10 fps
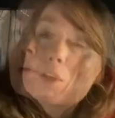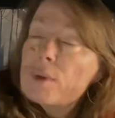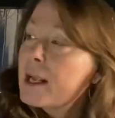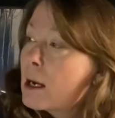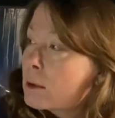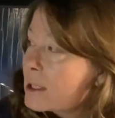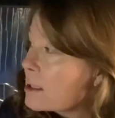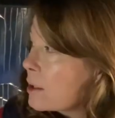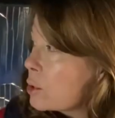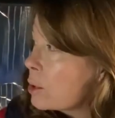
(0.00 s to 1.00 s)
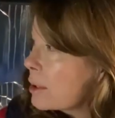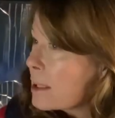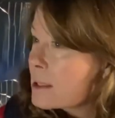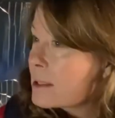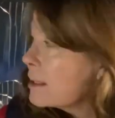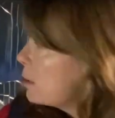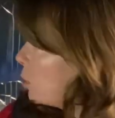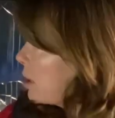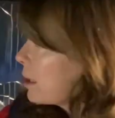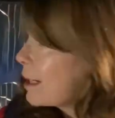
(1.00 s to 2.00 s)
So anyhow, let's get to it. Let's see what the